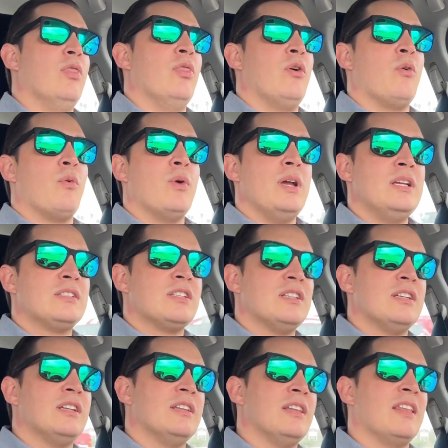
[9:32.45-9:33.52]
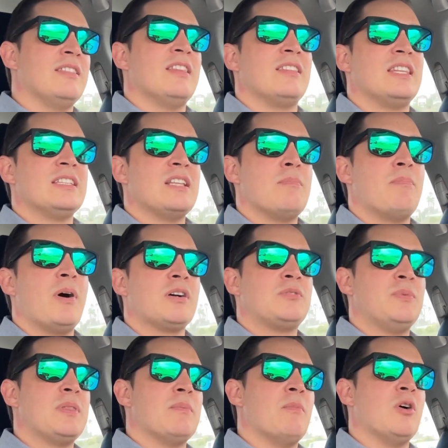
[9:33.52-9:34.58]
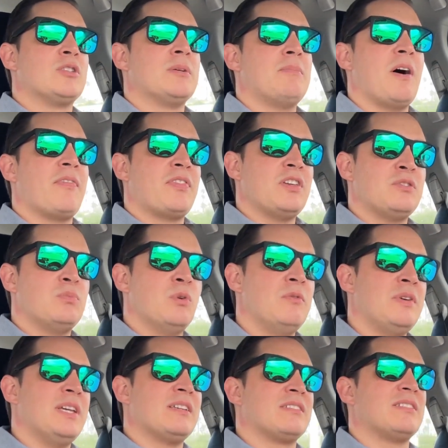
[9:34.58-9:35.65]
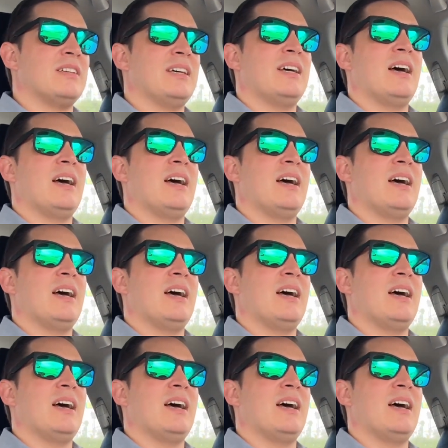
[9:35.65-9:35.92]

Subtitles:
The thing that bugs me the most about this movie is